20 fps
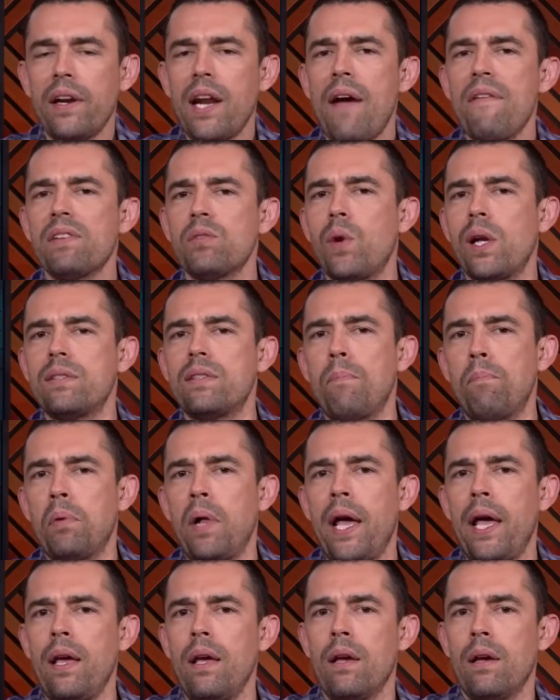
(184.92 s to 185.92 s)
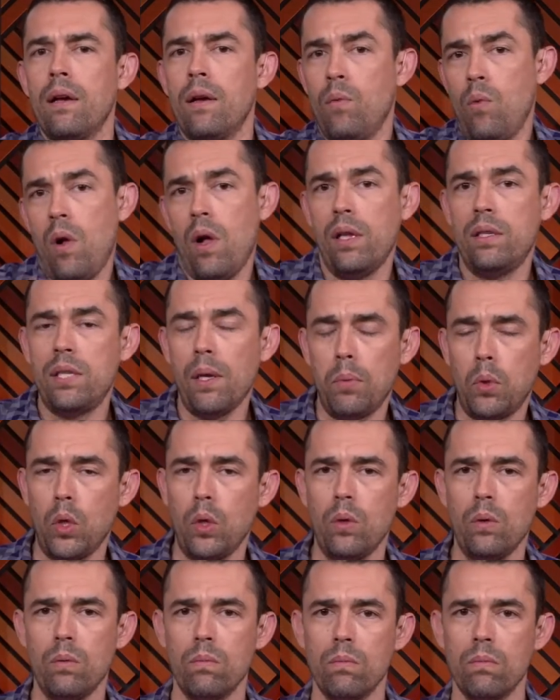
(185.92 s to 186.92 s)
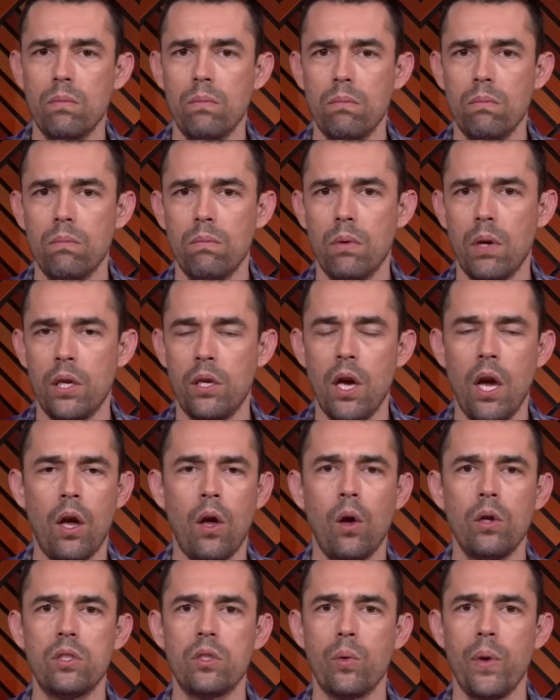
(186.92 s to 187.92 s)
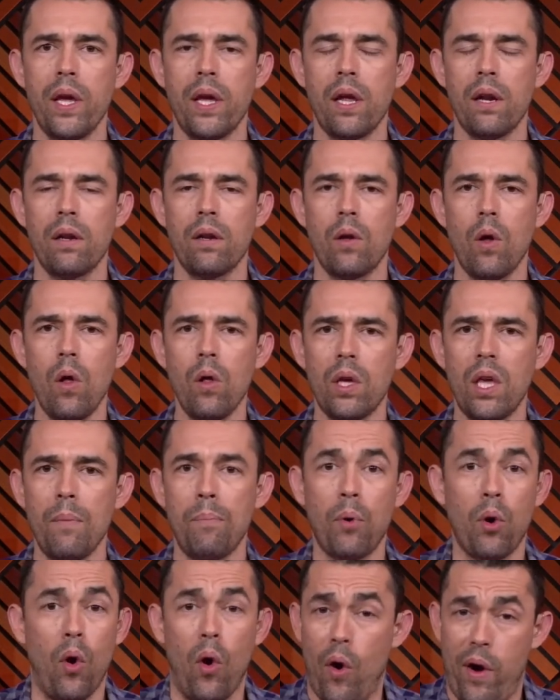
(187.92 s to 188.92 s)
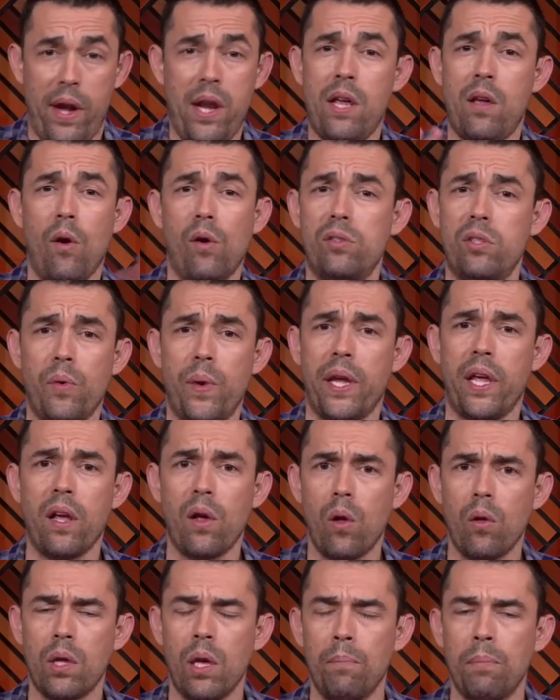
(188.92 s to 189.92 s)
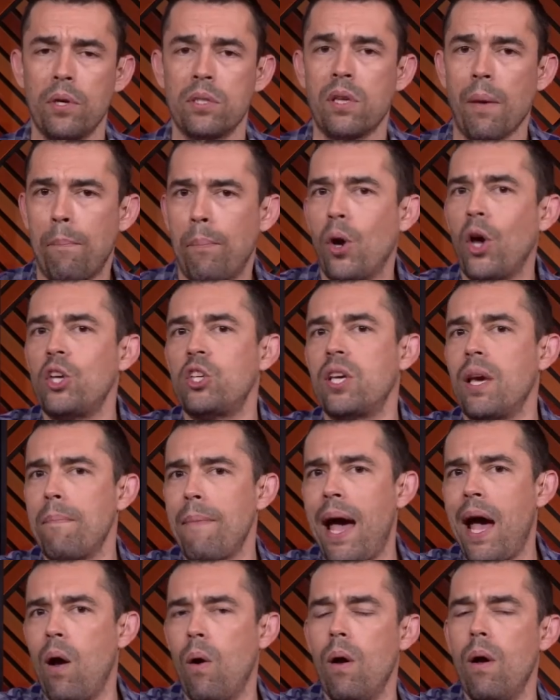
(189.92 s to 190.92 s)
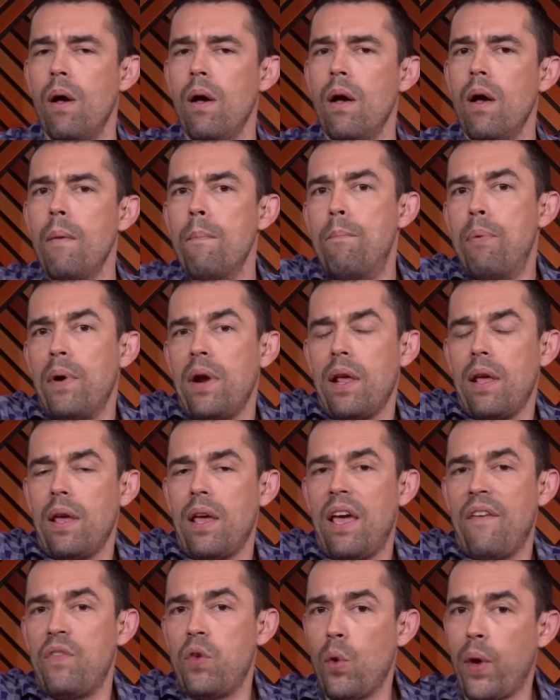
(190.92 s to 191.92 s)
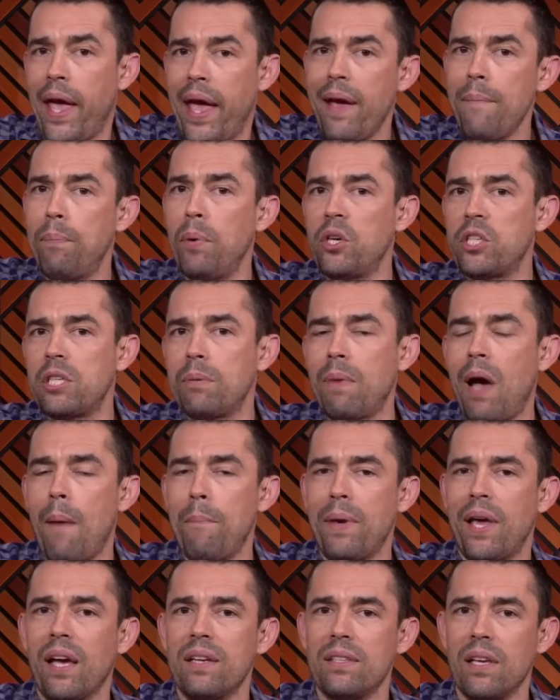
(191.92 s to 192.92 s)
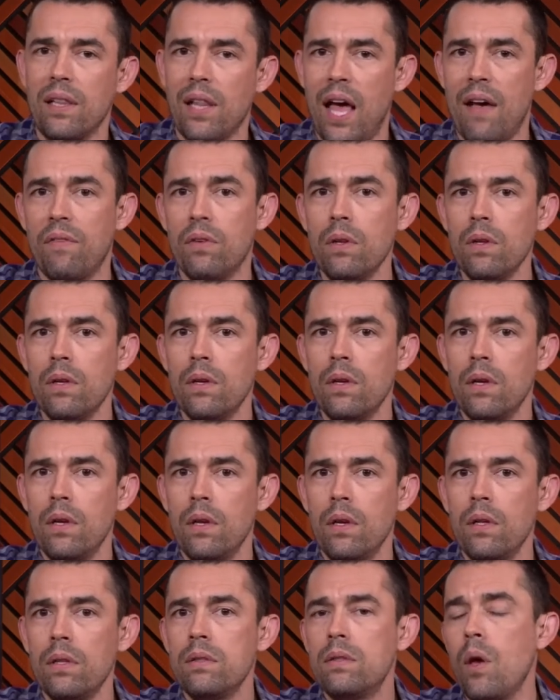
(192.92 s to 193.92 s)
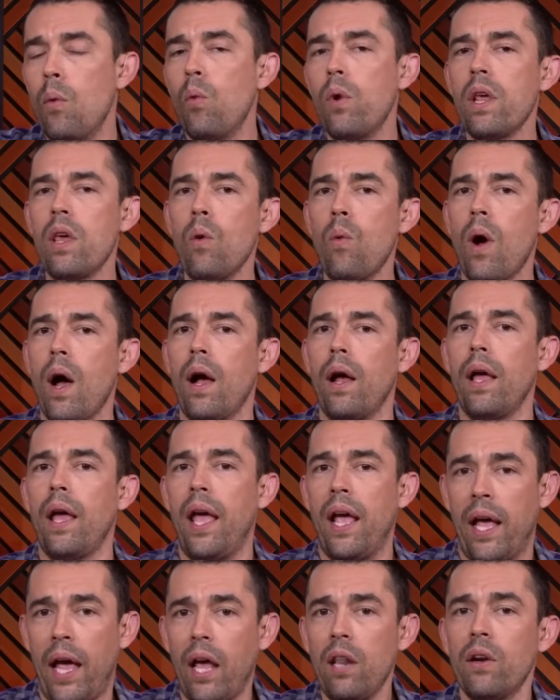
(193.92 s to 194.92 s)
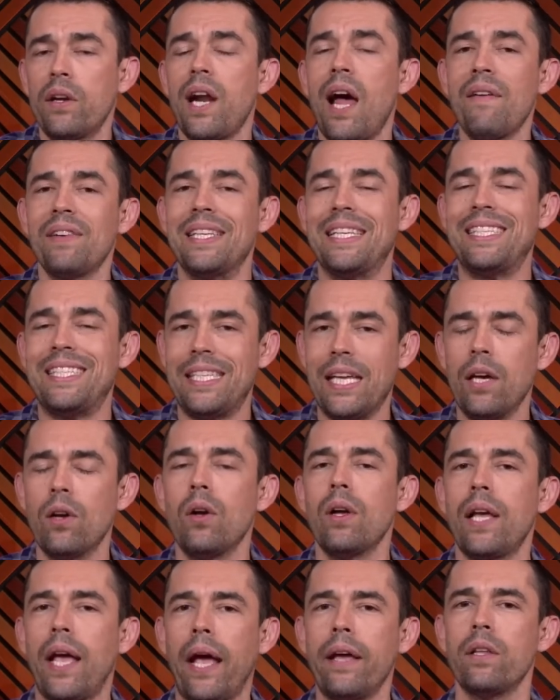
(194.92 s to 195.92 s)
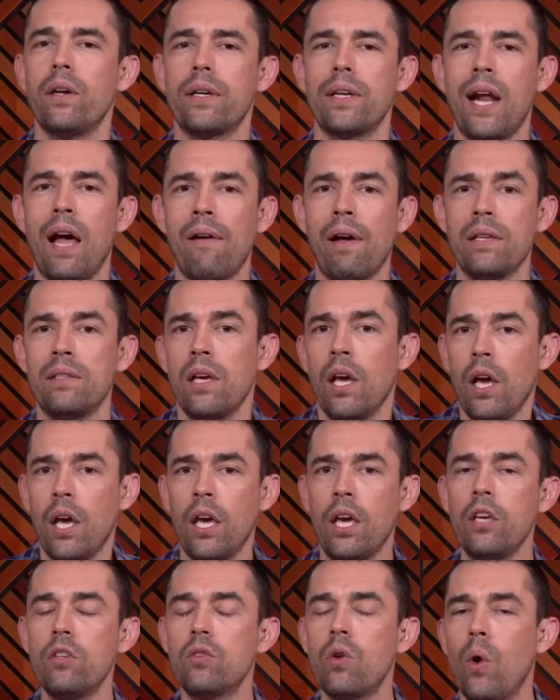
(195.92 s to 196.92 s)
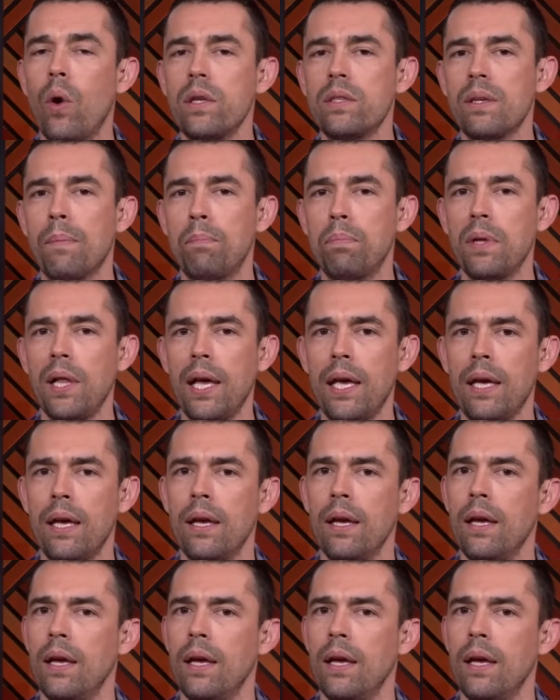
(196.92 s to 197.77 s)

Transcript: Navas wants to play, well, it's up to a young Costa Rican goalkeeper or any Costa Rican goalkeeper to push him out. But if you can't push him out because of level, then what do you want? And Keylor Navas is still Keylor Navas. He's going to play.